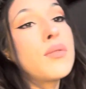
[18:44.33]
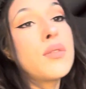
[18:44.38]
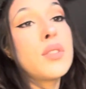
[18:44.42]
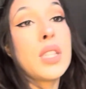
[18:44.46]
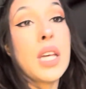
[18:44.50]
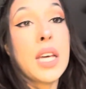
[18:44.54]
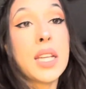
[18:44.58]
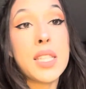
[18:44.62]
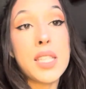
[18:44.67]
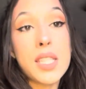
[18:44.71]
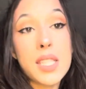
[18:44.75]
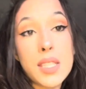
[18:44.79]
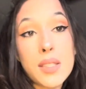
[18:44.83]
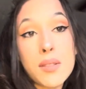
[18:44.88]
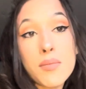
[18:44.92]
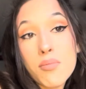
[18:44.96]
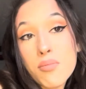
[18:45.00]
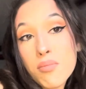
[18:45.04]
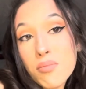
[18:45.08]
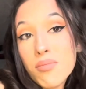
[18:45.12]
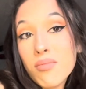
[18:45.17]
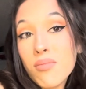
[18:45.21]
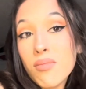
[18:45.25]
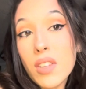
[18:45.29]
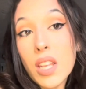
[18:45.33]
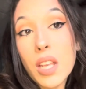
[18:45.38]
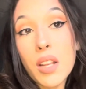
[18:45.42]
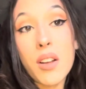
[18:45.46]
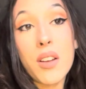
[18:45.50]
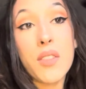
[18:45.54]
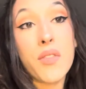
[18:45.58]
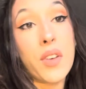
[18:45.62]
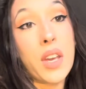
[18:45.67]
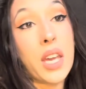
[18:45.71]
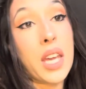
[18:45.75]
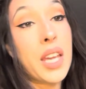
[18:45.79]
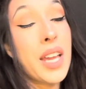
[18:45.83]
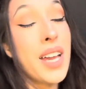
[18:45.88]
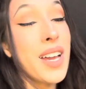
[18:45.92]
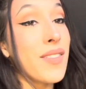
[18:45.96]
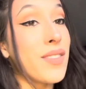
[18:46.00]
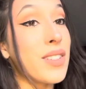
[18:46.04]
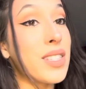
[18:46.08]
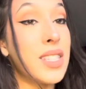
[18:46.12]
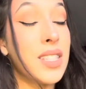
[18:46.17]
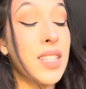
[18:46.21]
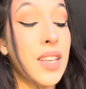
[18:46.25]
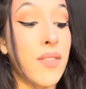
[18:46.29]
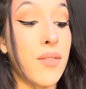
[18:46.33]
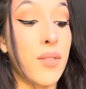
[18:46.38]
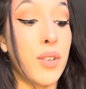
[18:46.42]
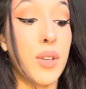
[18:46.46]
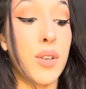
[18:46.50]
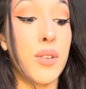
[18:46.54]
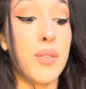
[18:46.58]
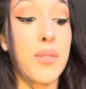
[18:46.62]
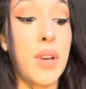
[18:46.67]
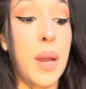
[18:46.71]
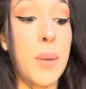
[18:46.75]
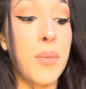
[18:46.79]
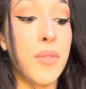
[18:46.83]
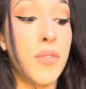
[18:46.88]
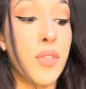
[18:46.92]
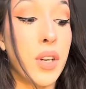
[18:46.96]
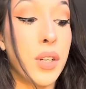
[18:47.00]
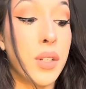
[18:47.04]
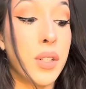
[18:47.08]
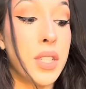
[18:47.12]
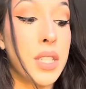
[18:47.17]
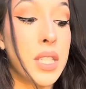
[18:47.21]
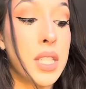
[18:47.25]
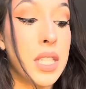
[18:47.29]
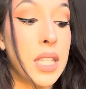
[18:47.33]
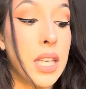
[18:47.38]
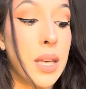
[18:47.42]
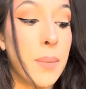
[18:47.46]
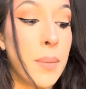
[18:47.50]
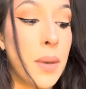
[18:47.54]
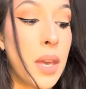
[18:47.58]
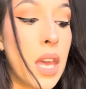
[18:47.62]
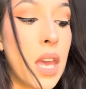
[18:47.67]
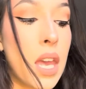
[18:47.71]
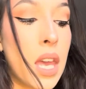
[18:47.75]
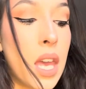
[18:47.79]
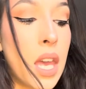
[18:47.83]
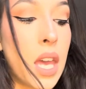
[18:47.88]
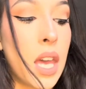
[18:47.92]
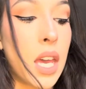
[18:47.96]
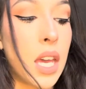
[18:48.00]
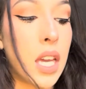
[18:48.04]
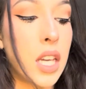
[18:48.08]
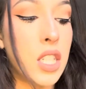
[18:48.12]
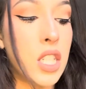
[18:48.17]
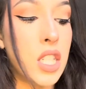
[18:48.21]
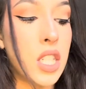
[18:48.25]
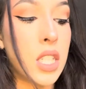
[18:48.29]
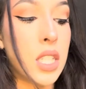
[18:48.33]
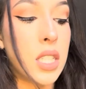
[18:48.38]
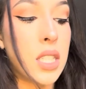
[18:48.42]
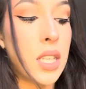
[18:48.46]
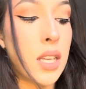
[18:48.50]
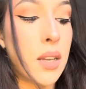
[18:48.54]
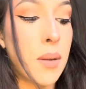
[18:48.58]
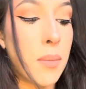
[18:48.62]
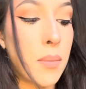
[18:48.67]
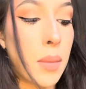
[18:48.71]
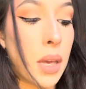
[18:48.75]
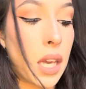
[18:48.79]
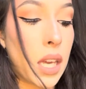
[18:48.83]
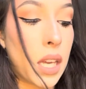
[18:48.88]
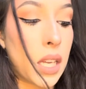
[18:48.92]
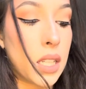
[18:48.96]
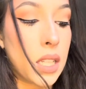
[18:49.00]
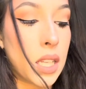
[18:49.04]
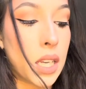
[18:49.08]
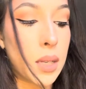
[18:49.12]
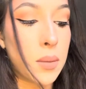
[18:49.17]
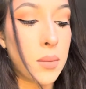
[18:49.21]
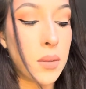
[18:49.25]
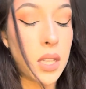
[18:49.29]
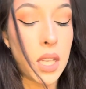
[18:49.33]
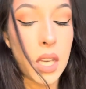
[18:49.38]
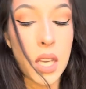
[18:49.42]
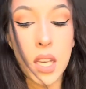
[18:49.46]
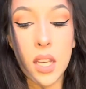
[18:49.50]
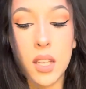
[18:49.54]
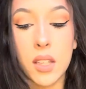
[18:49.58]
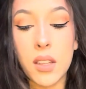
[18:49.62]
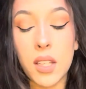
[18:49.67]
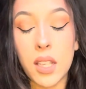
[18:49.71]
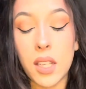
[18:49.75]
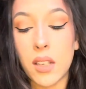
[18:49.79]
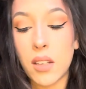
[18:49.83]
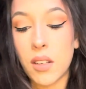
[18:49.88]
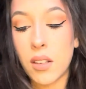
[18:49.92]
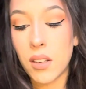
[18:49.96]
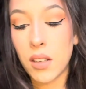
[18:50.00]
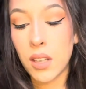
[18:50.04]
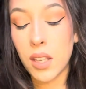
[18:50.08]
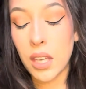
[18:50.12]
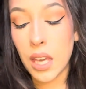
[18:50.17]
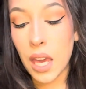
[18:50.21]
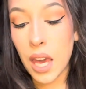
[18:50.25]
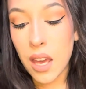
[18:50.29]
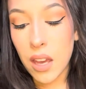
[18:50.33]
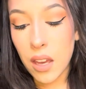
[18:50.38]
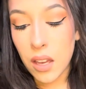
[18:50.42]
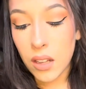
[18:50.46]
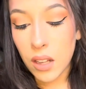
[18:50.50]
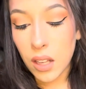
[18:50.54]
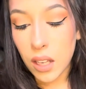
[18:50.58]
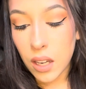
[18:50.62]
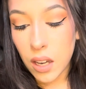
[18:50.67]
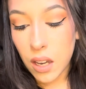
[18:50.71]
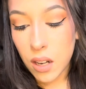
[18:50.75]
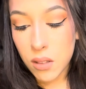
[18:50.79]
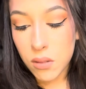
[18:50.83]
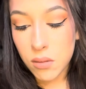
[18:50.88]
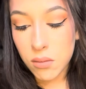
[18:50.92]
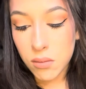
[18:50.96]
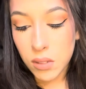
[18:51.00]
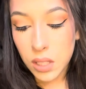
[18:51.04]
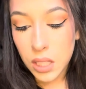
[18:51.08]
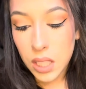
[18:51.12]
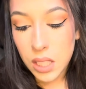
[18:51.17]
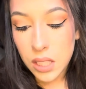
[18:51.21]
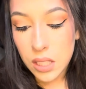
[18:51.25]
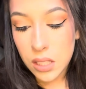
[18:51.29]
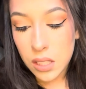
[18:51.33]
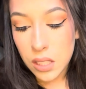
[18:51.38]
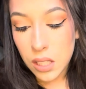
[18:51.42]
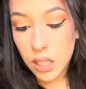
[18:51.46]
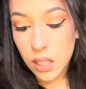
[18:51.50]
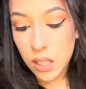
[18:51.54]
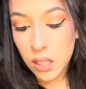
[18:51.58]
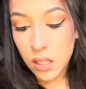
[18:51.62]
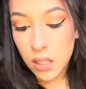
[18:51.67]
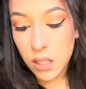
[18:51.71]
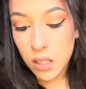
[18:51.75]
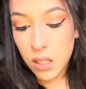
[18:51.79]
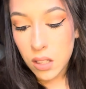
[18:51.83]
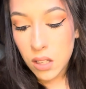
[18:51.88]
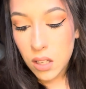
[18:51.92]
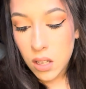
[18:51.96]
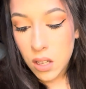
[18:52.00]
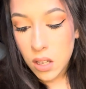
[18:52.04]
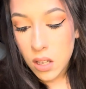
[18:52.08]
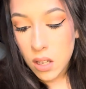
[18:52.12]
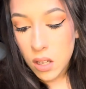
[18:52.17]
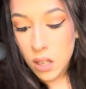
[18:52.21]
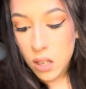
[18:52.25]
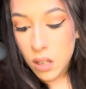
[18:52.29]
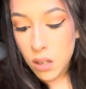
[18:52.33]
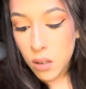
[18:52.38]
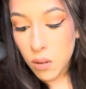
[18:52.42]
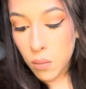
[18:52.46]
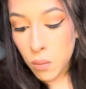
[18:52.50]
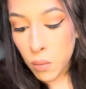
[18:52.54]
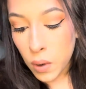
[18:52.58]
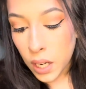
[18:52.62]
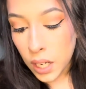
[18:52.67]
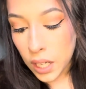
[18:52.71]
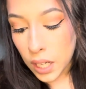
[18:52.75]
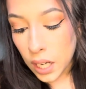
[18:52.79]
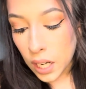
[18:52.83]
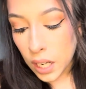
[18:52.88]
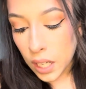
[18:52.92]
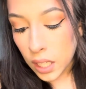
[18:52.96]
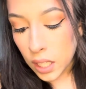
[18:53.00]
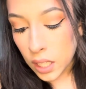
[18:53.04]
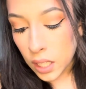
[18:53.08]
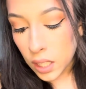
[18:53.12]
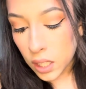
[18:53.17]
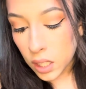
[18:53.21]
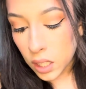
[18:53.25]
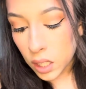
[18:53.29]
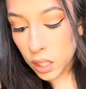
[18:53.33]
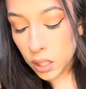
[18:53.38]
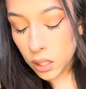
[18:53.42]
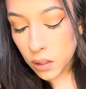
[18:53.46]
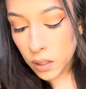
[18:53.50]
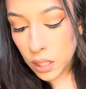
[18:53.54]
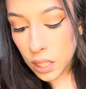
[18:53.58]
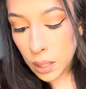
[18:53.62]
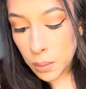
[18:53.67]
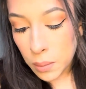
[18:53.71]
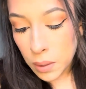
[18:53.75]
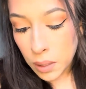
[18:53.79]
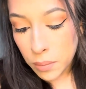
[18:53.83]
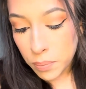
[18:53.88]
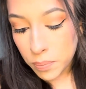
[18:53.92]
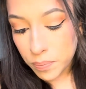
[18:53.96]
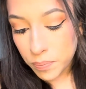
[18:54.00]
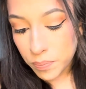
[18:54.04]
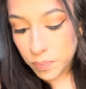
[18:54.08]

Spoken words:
that's, you know, if right before I go to sleep and she's in bed type thing, then yeah. Like, I don't really see why not. You know what I mean?